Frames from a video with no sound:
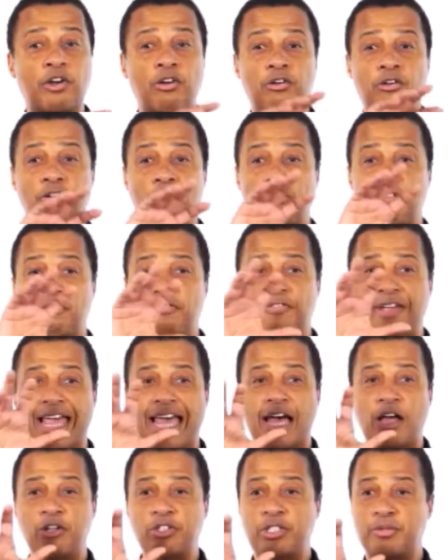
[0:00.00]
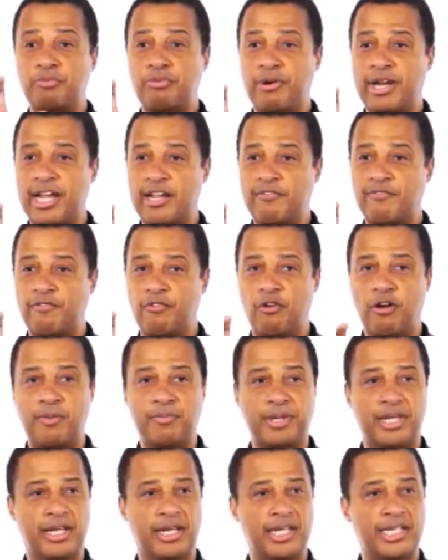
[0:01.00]
curve algebraic
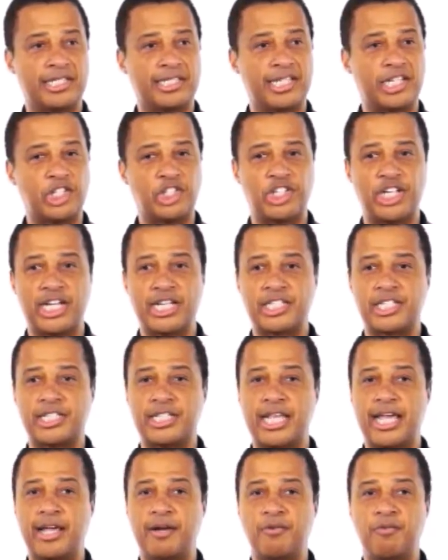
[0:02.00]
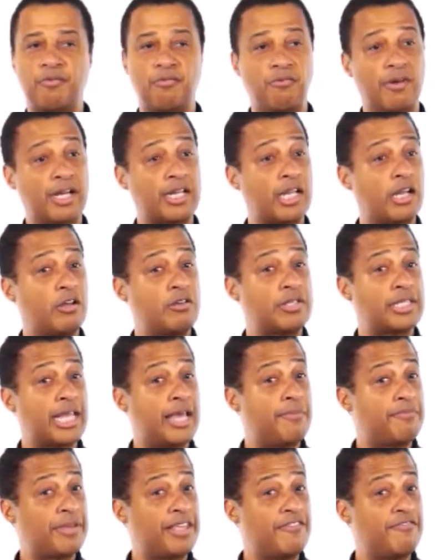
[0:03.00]
formula suggests that what goes
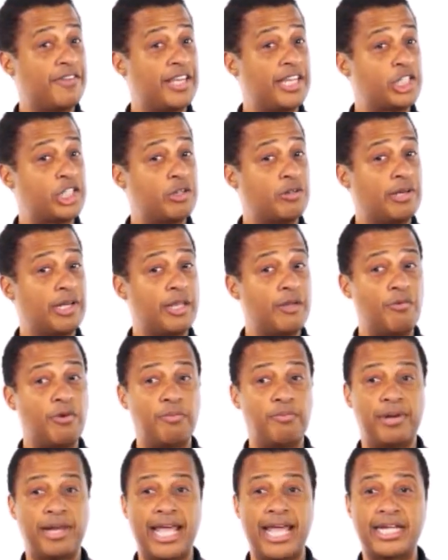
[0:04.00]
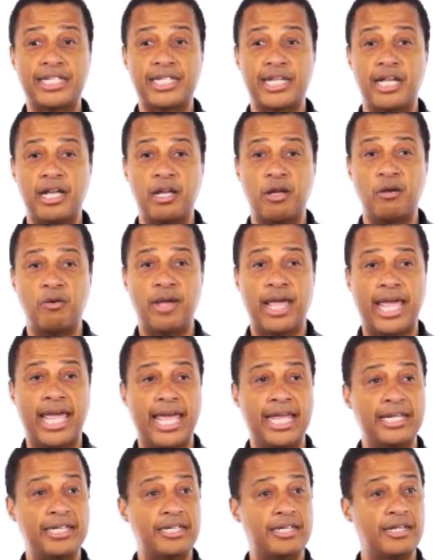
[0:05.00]
up eventually will plateau
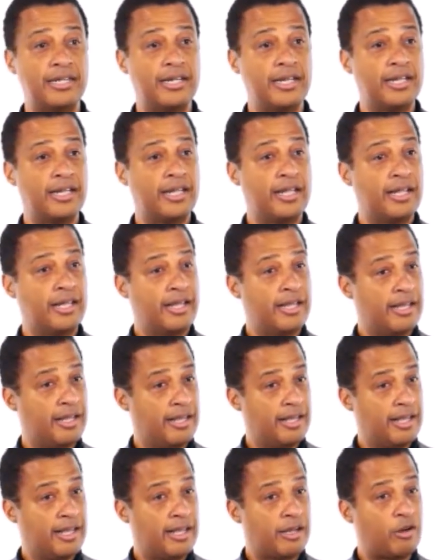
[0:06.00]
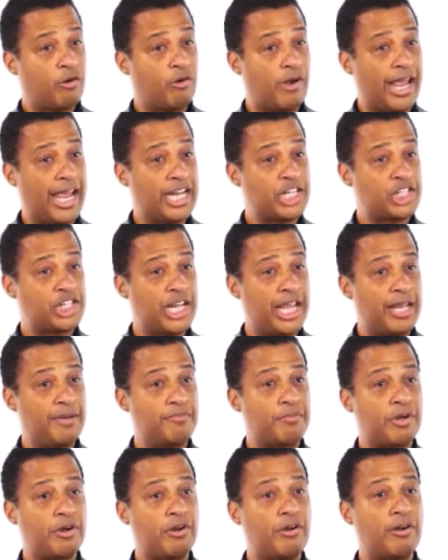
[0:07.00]
and crash
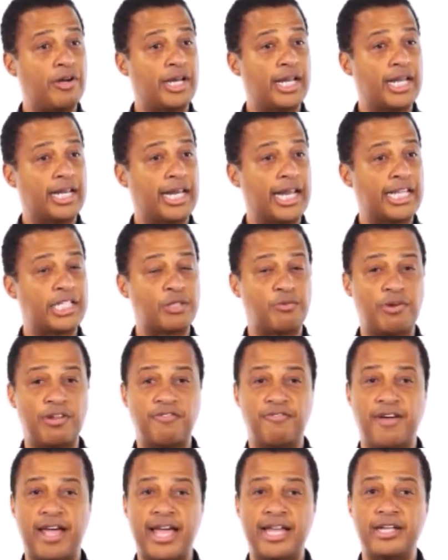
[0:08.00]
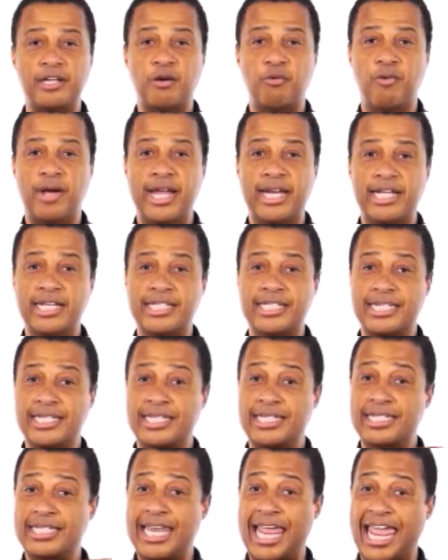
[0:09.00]
and burn unless we find a way to
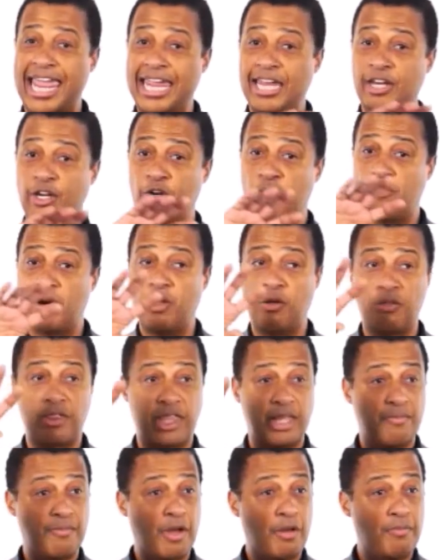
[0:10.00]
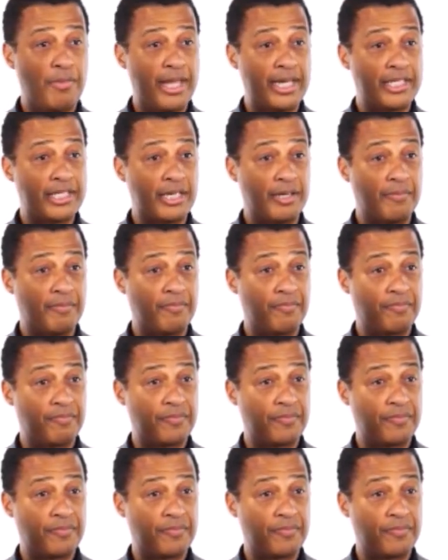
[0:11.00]
sustain growth and momentum.